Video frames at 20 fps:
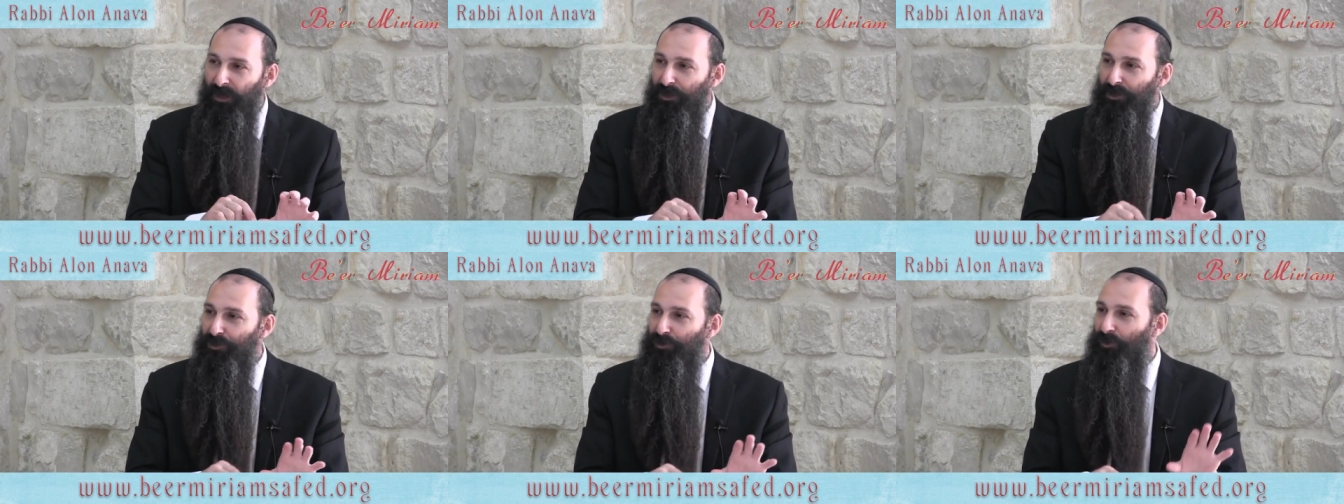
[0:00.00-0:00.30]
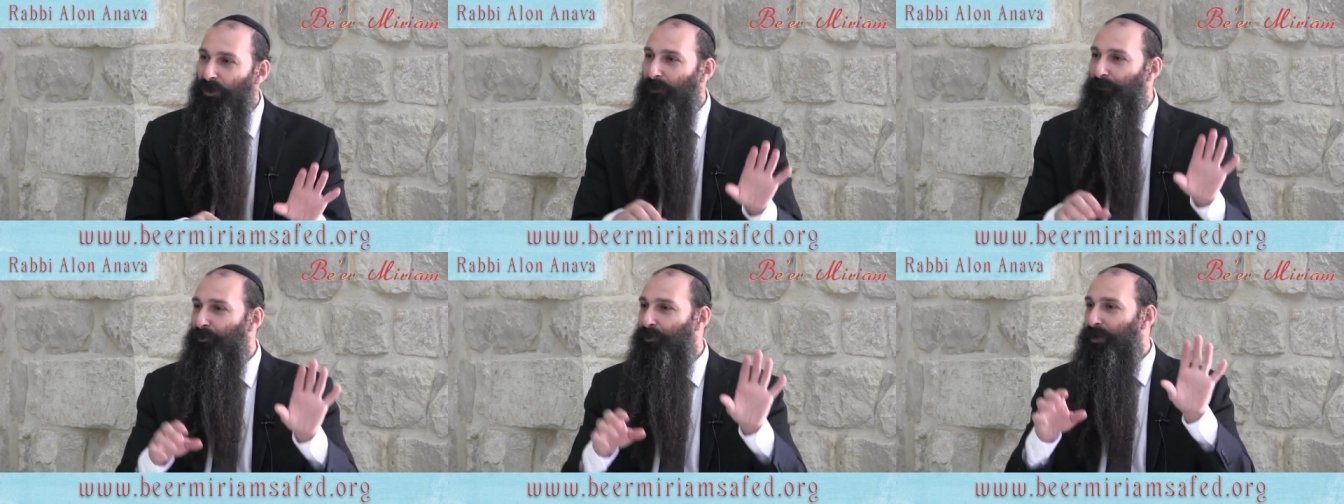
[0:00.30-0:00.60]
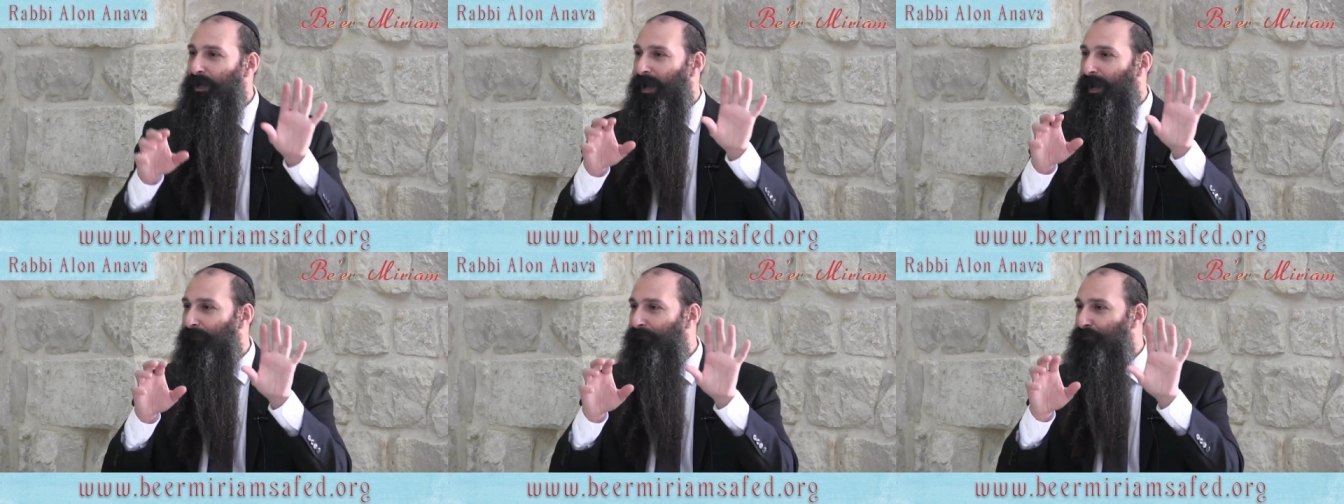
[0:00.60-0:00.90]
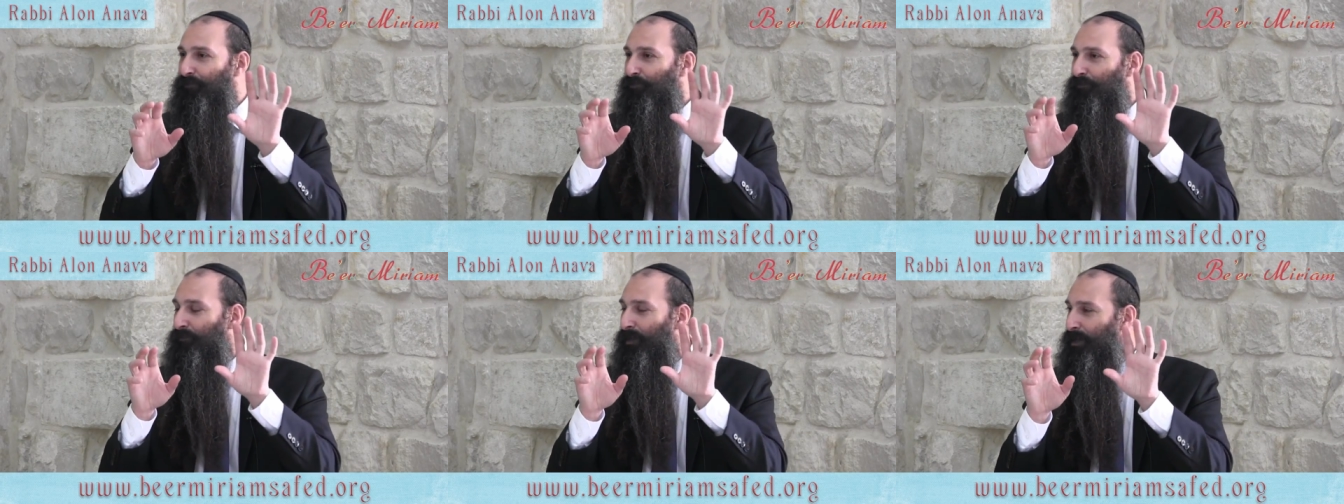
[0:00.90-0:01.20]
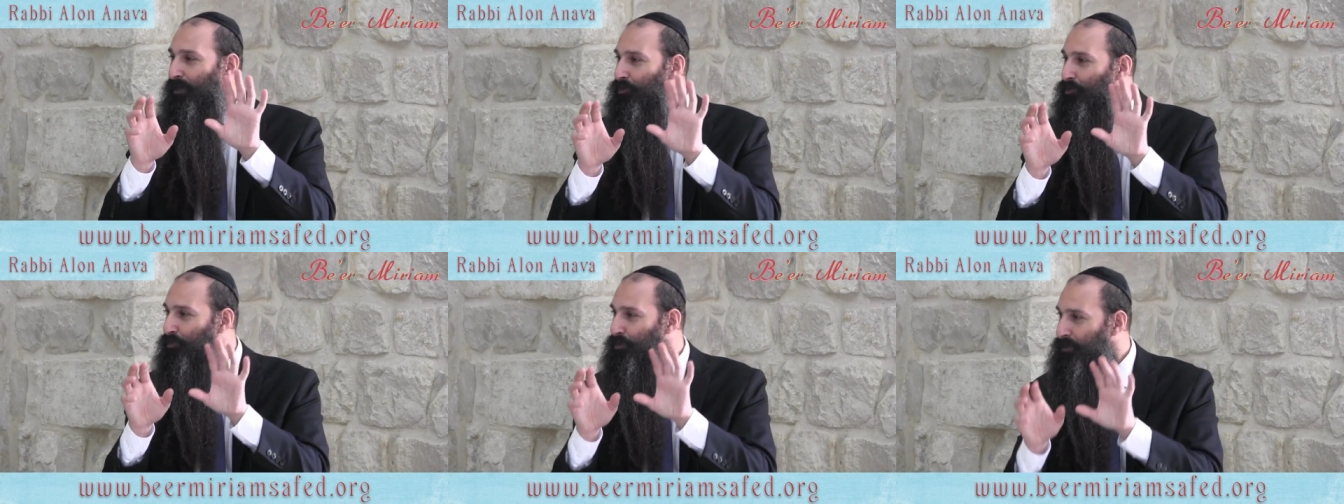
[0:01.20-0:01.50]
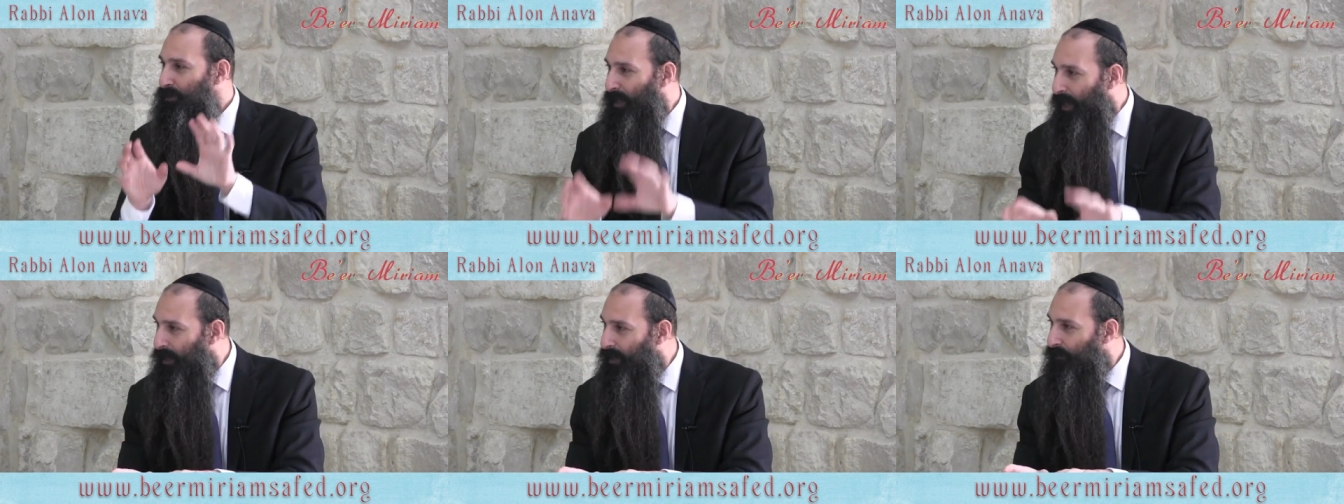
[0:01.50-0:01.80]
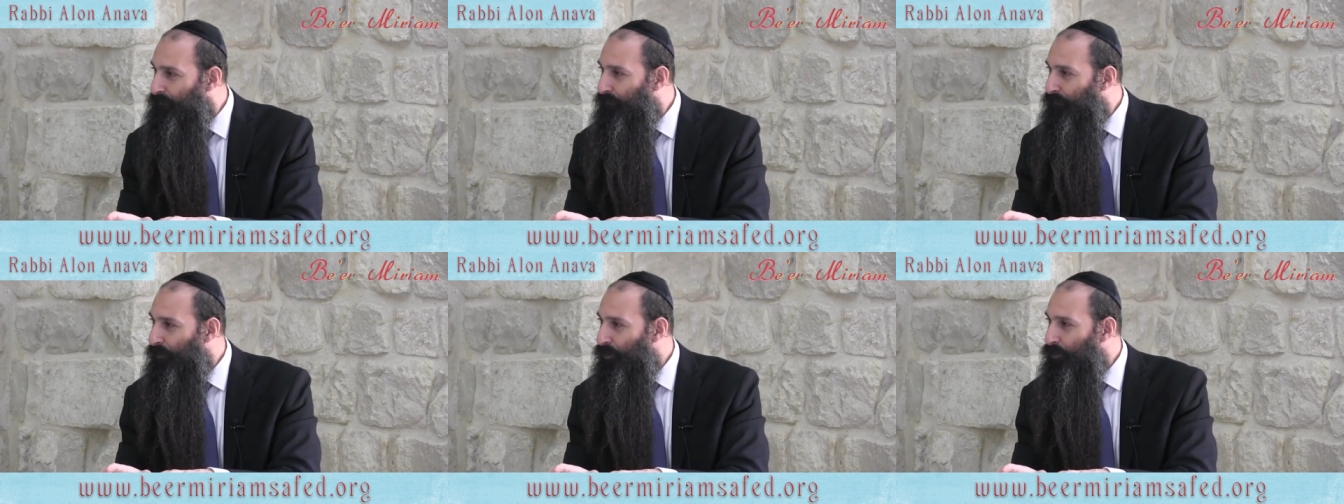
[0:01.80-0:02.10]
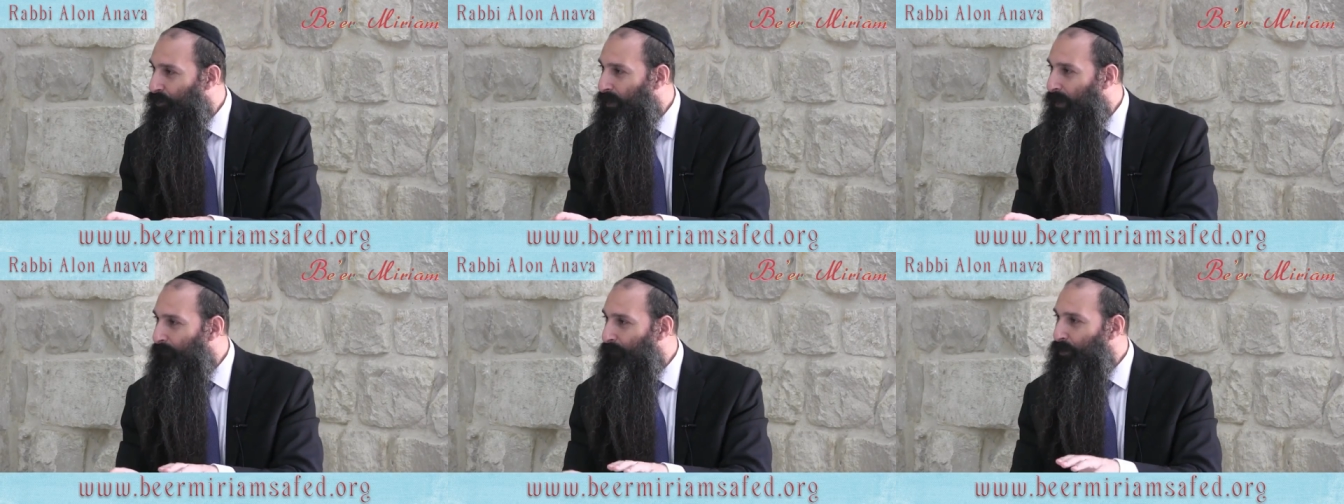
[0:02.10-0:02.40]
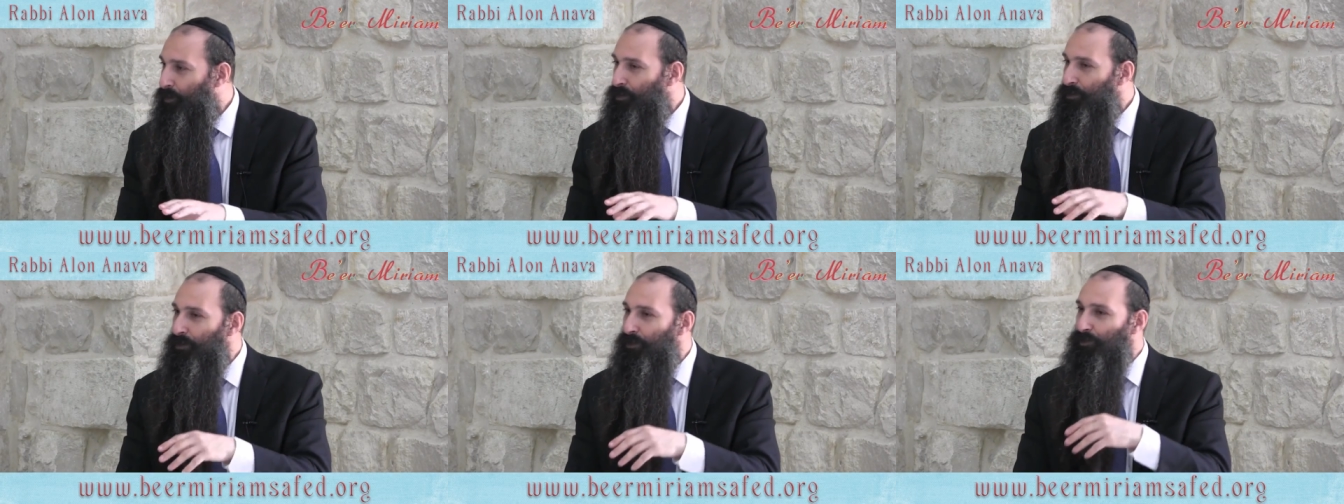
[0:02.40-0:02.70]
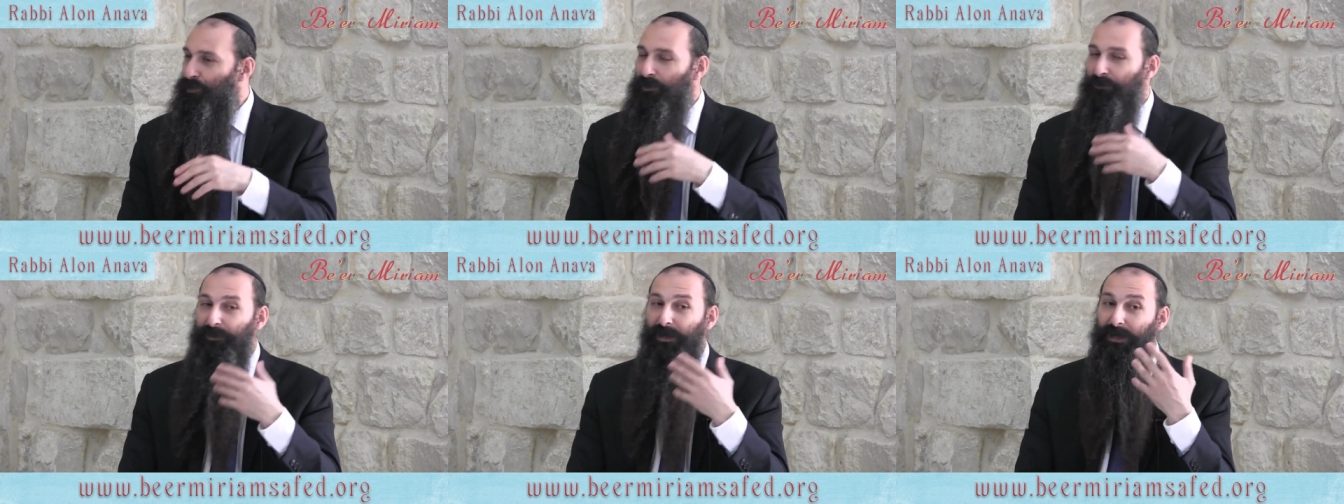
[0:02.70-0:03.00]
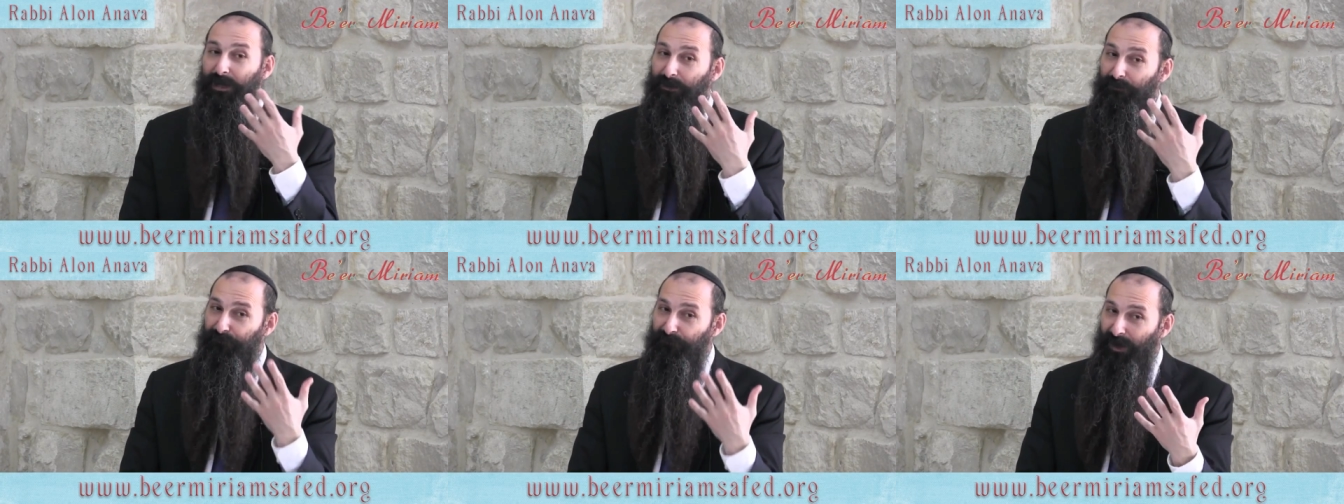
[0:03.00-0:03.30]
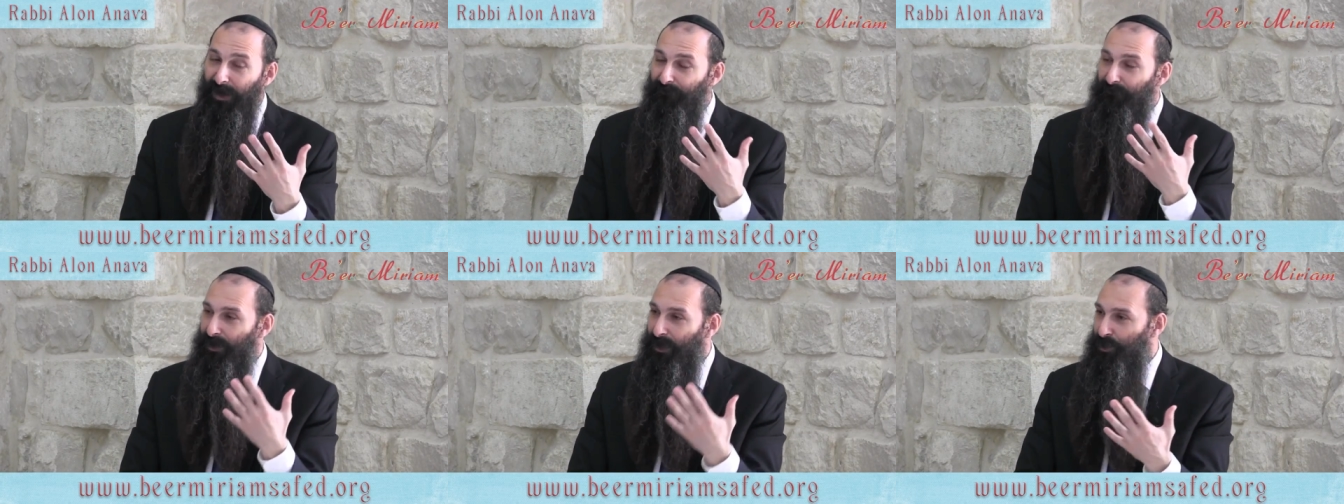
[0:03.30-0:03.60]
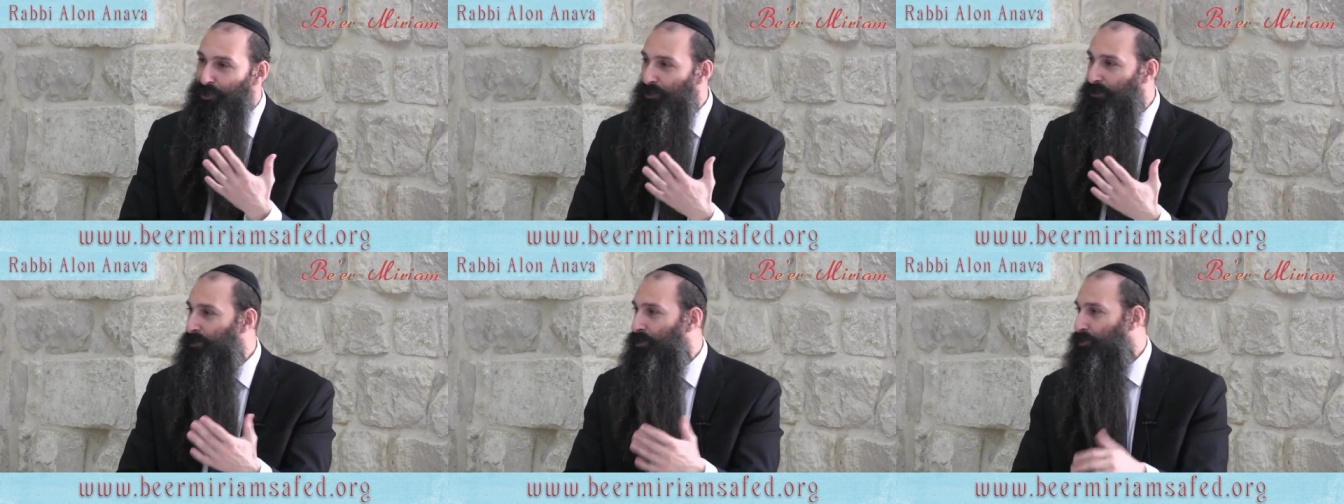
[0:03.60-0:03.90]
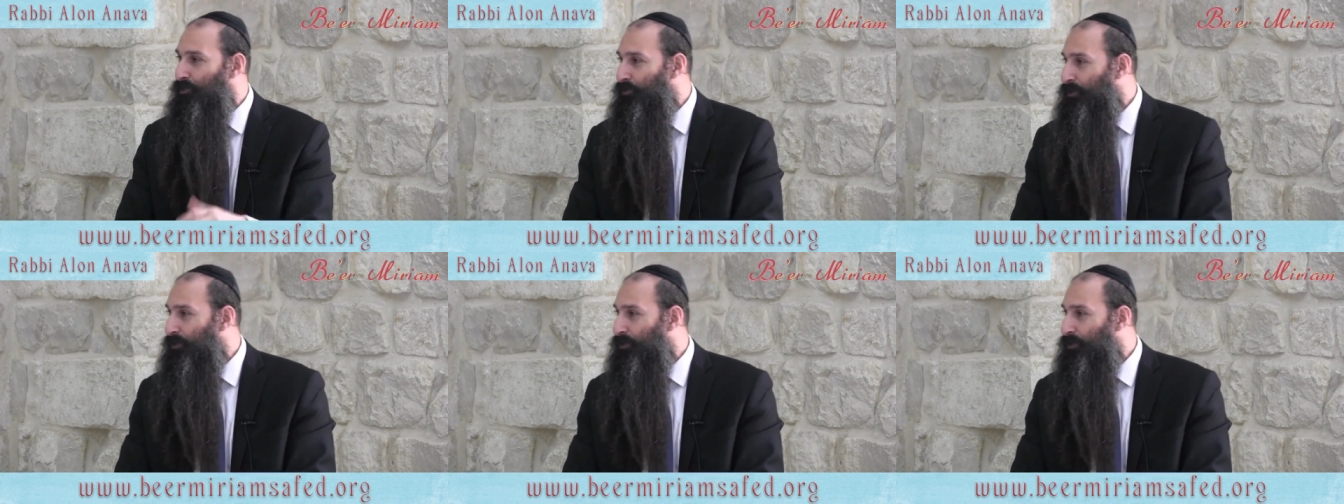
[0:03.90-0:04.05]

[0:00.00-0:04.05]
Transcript: So I'm going to have to make you stuck in Florida because there's going to be another five lectures that